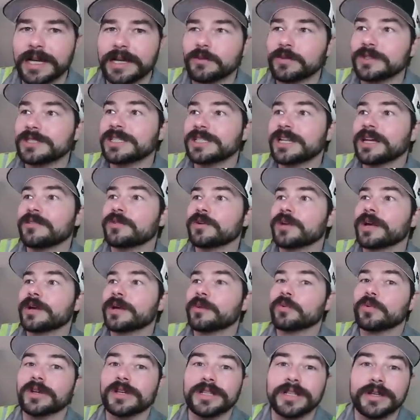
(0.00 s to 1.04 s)
It was never a
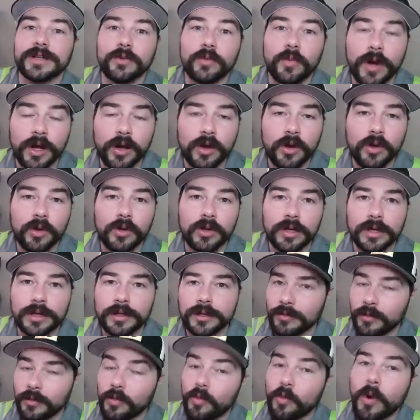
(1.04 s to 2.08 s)
really well,
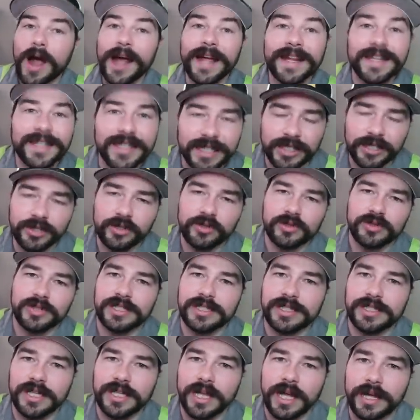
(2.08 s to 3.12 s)
widely used
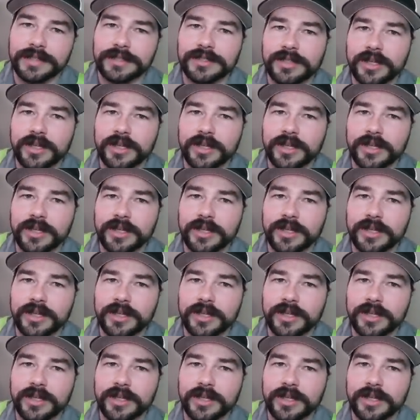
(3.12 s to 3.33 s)
design.